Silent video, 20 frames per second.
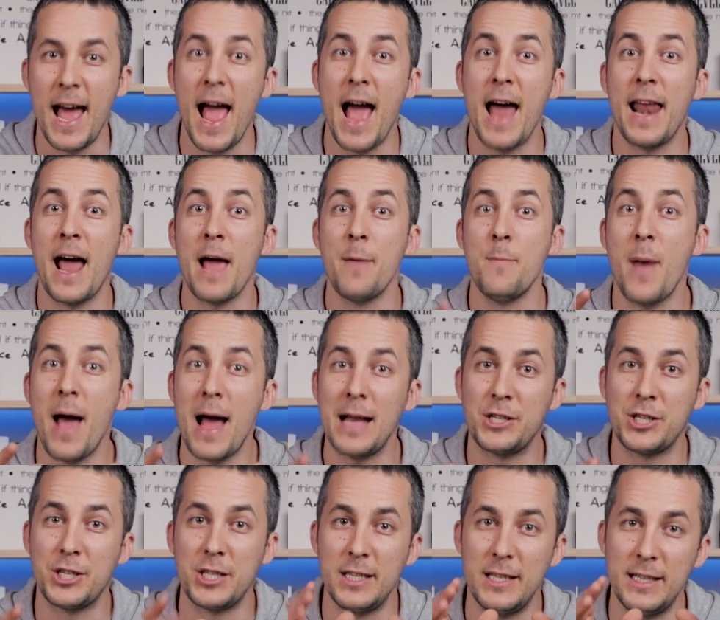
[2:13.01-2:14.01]
And I
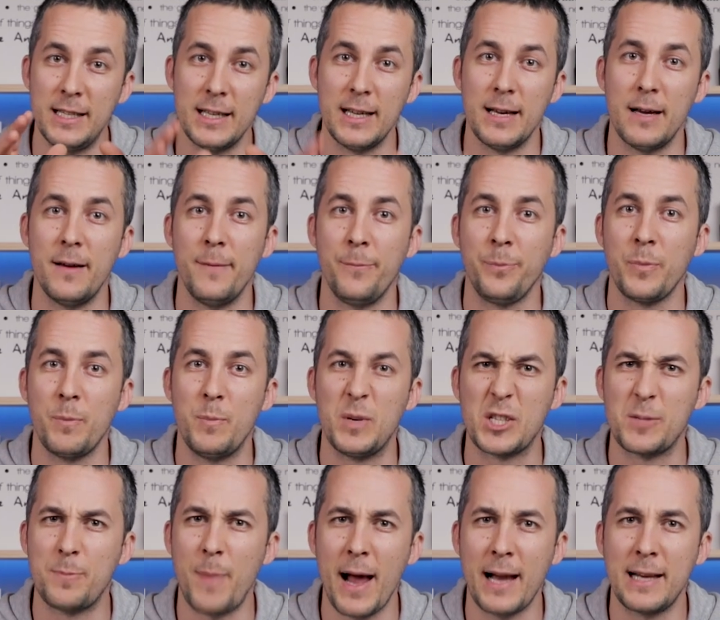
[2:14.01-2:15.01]
matched the
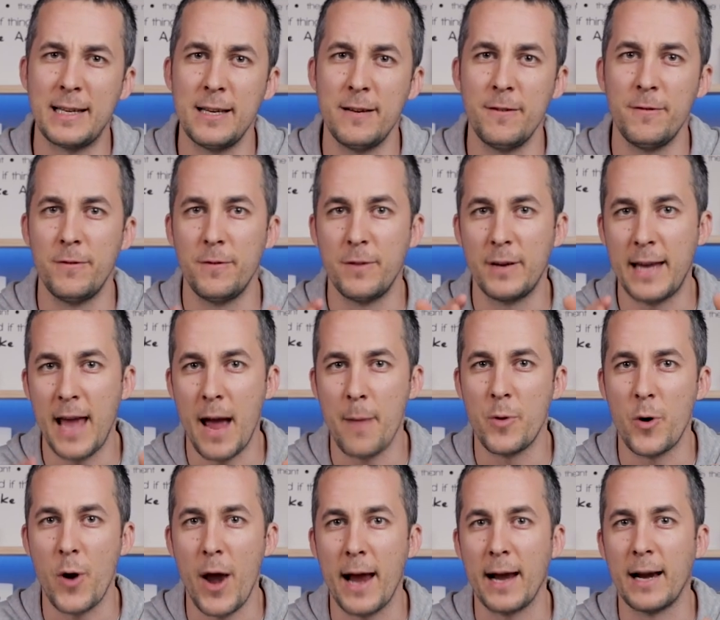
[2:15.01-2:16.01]
perspective,
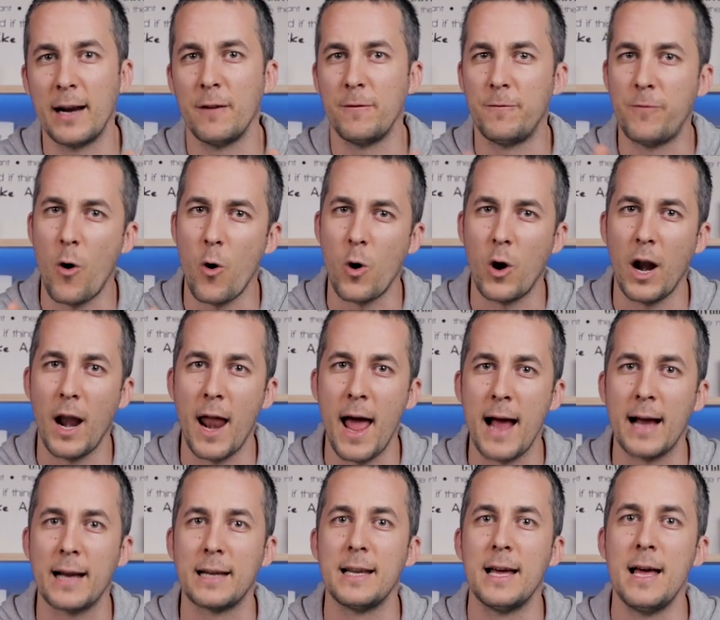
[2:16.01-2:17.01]
camera angle, focal
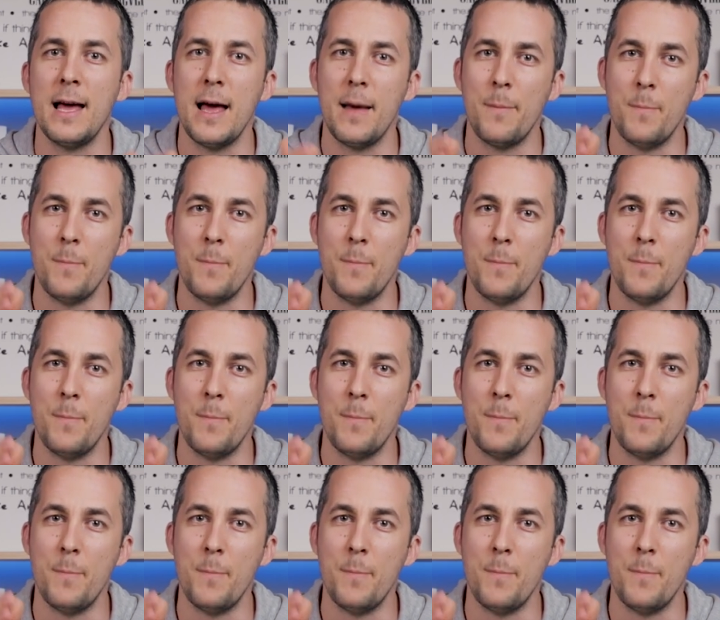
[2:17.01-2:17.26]
length,